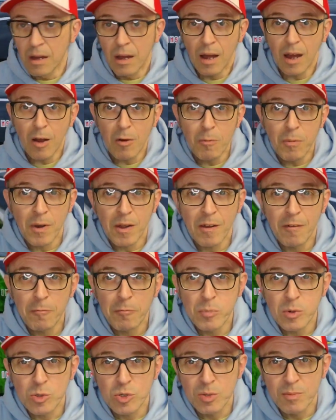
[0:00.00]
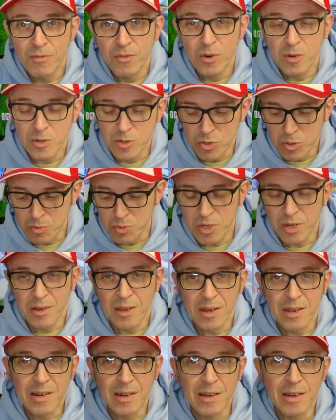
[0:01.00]
hopefully I've put some footage up so
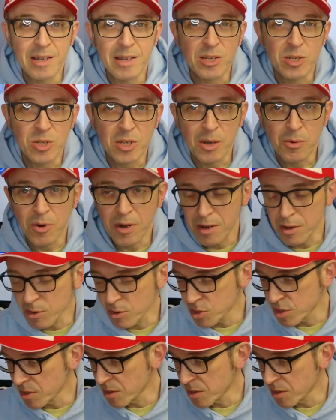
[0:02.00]
you can at least see what it looks